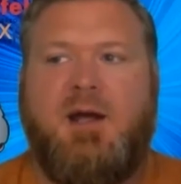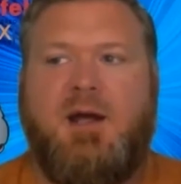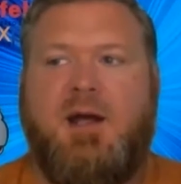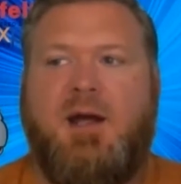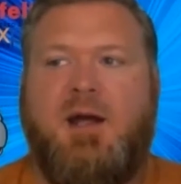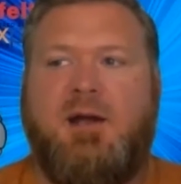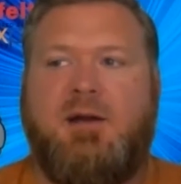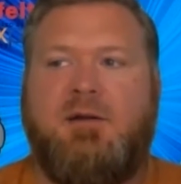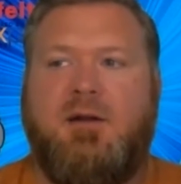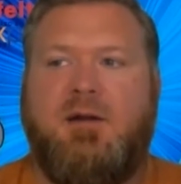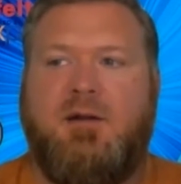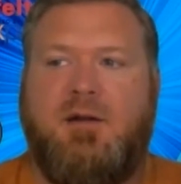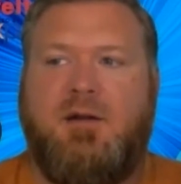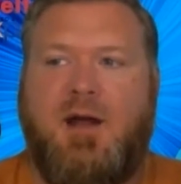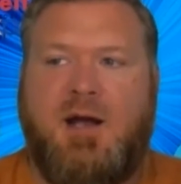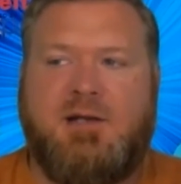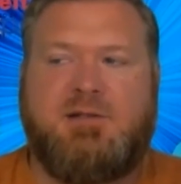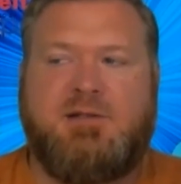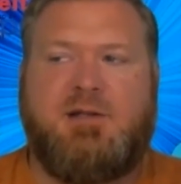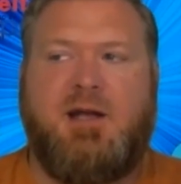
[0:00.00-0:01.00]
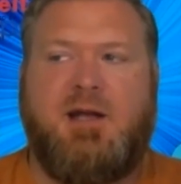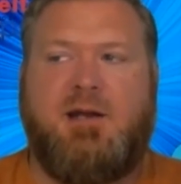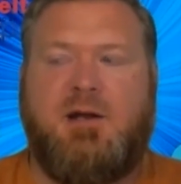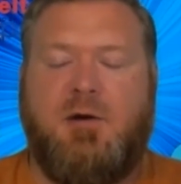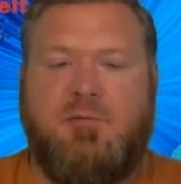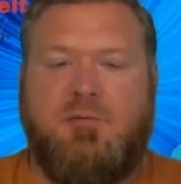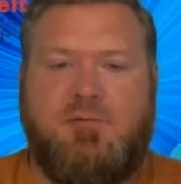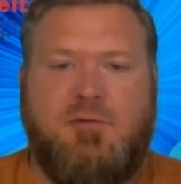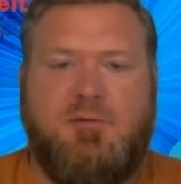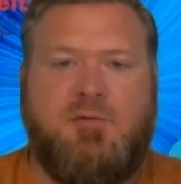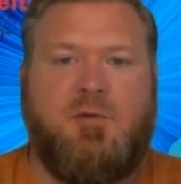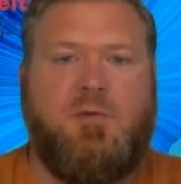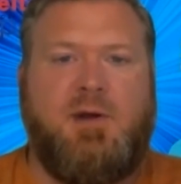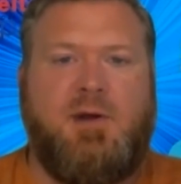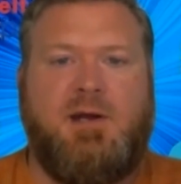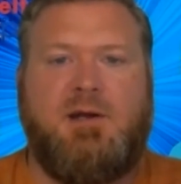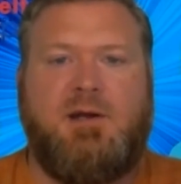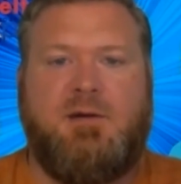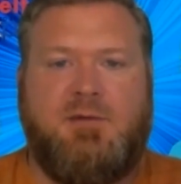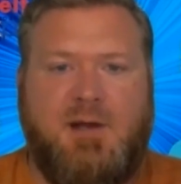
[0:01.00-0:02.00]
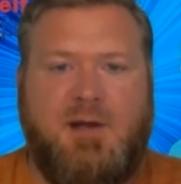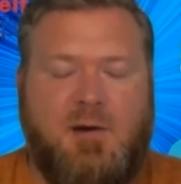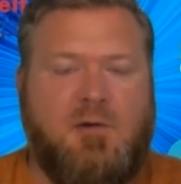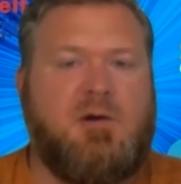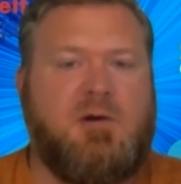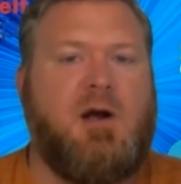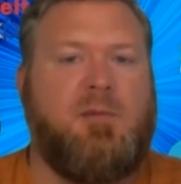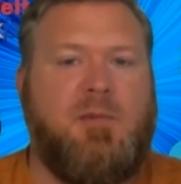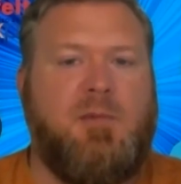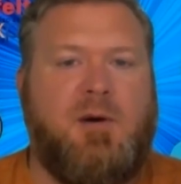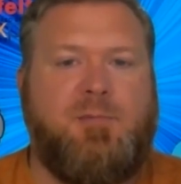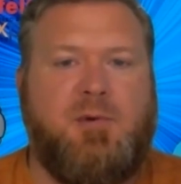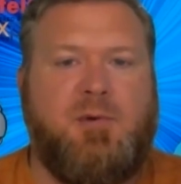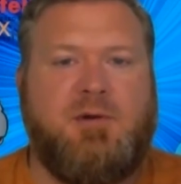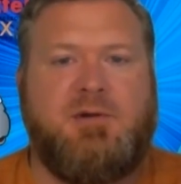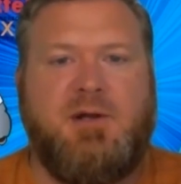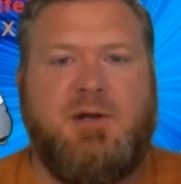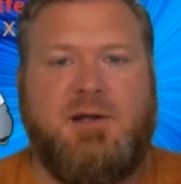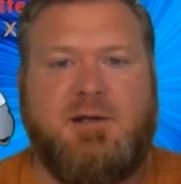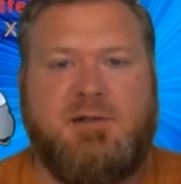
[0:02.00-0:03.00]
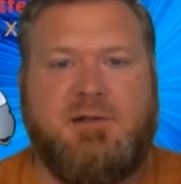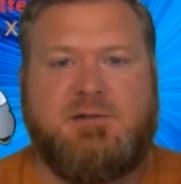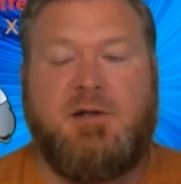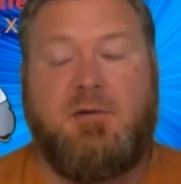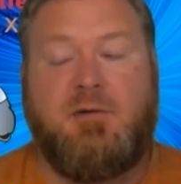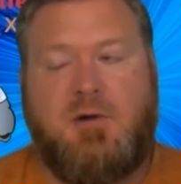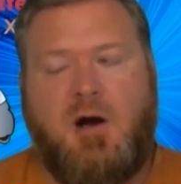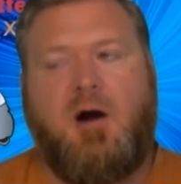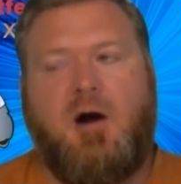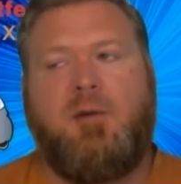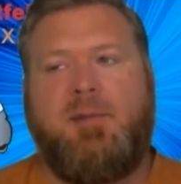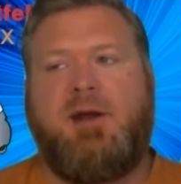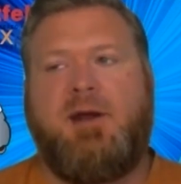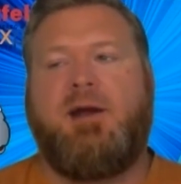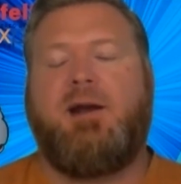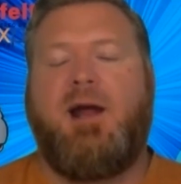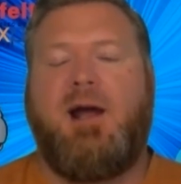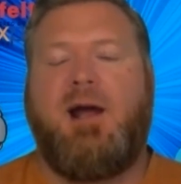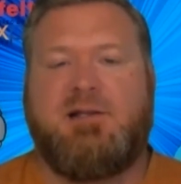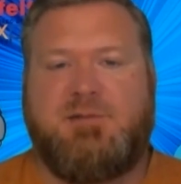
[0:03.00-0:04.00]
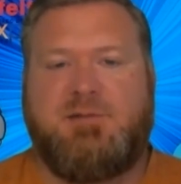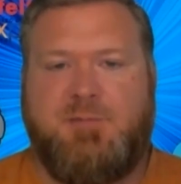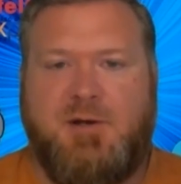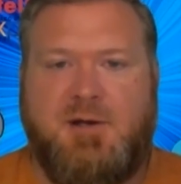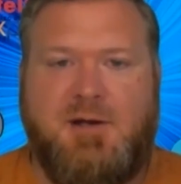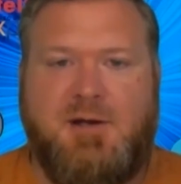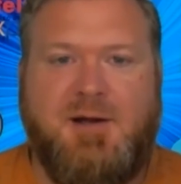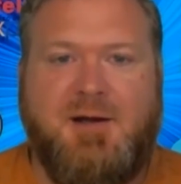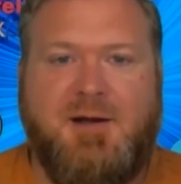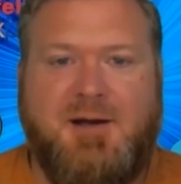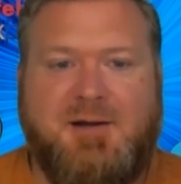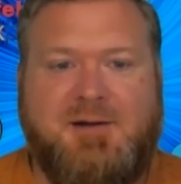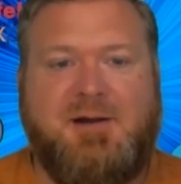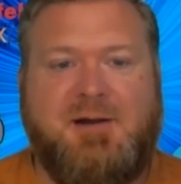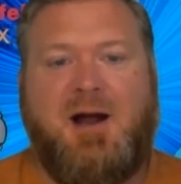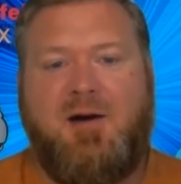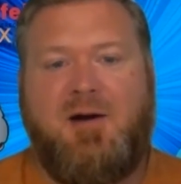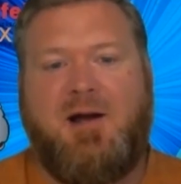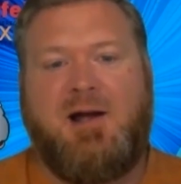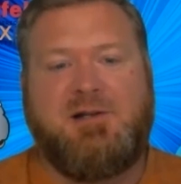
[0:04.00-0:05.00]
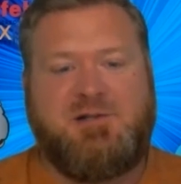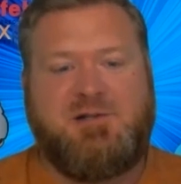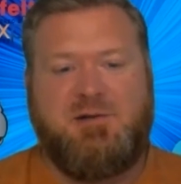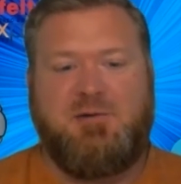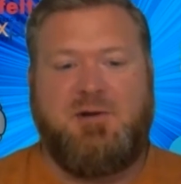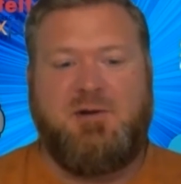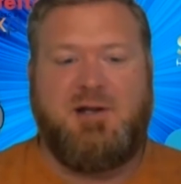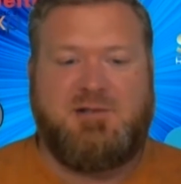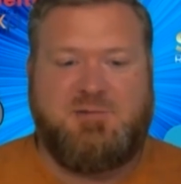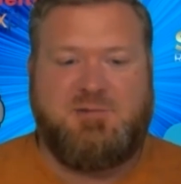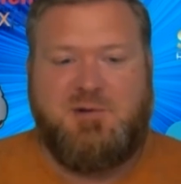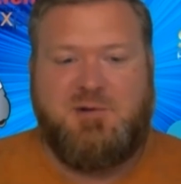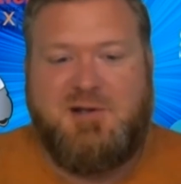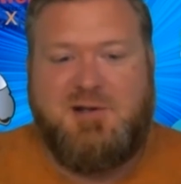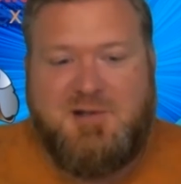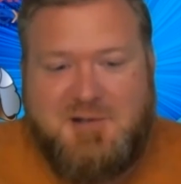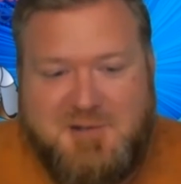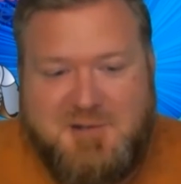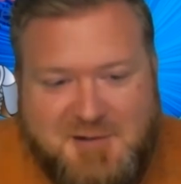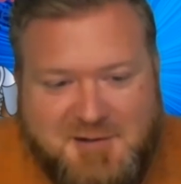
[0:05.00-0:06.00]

And as they go through the week, they'll come up with things. They'll call me and ask me, and then I'll ask you next week.